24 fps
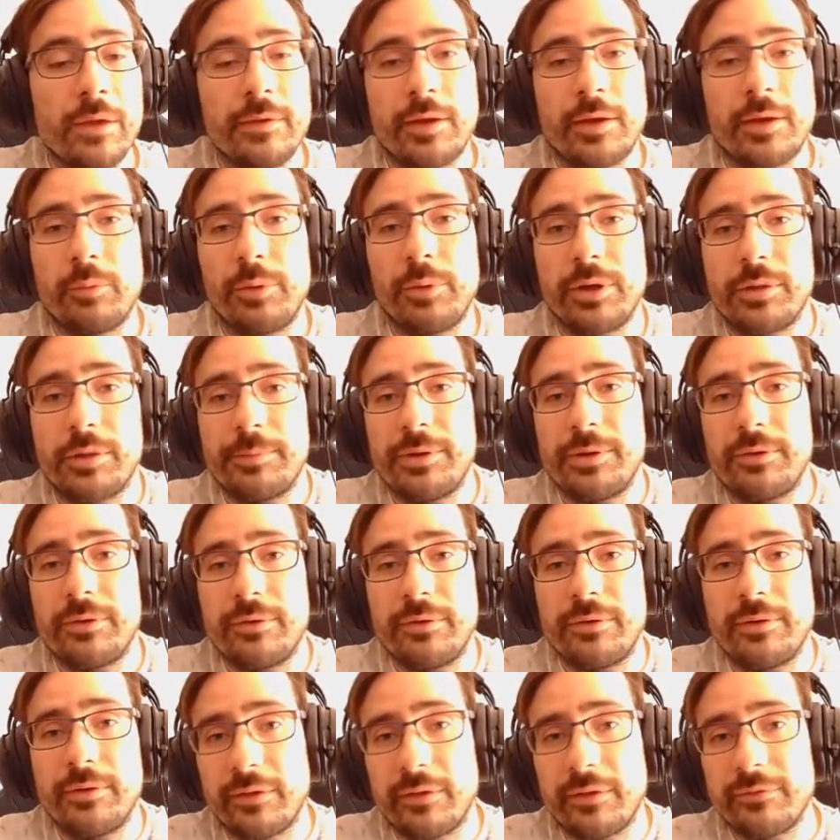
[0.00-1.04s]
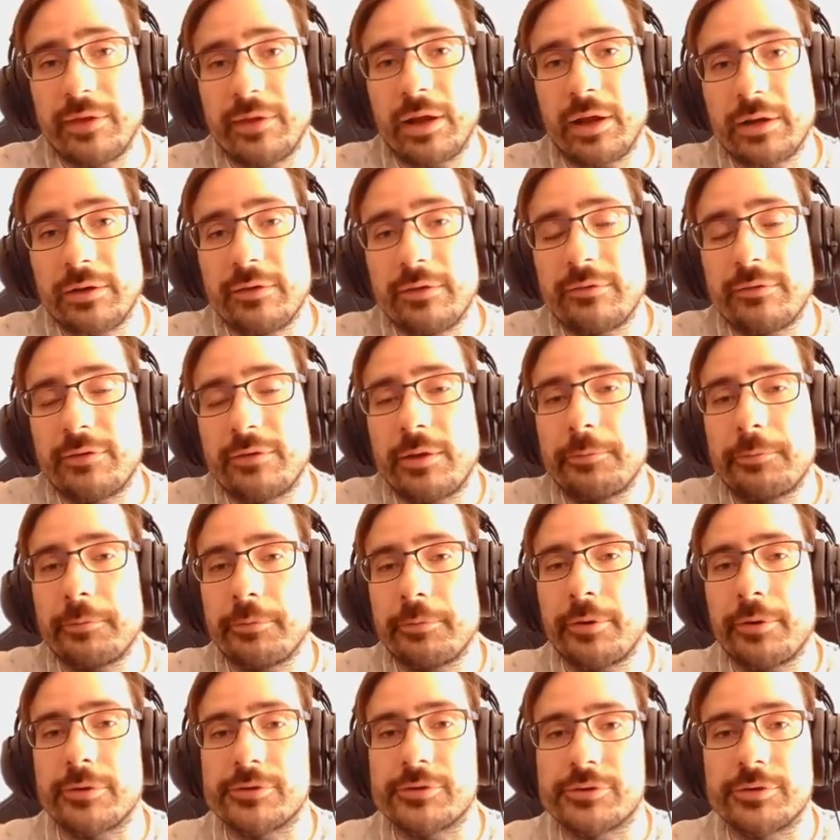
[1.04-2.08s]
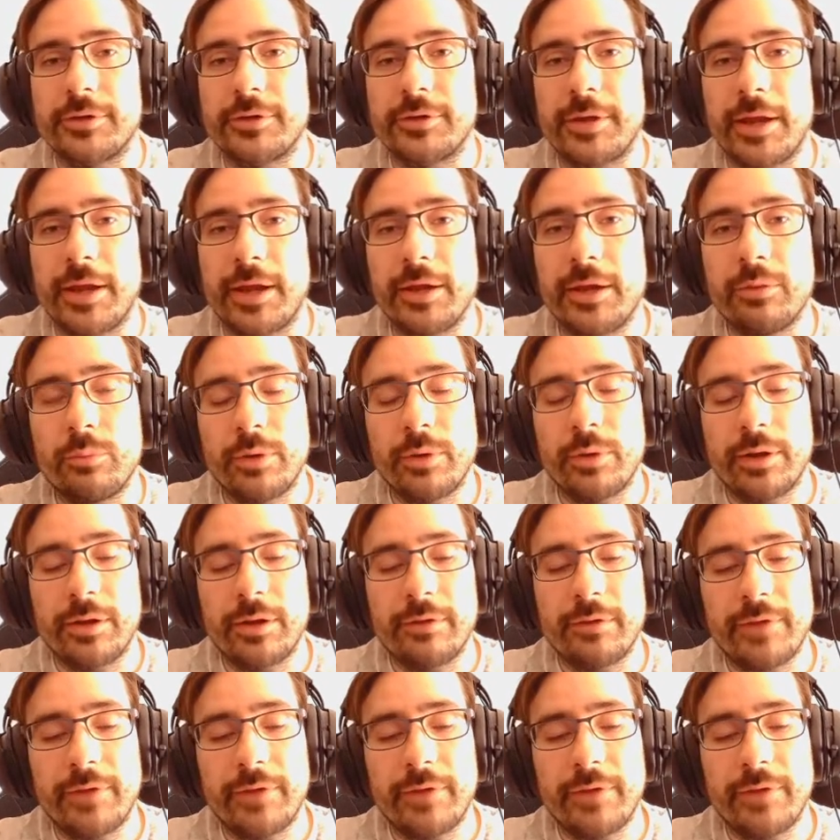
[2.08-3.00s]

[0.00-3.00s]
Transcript: Now we're going to be doing exactly the same approach today with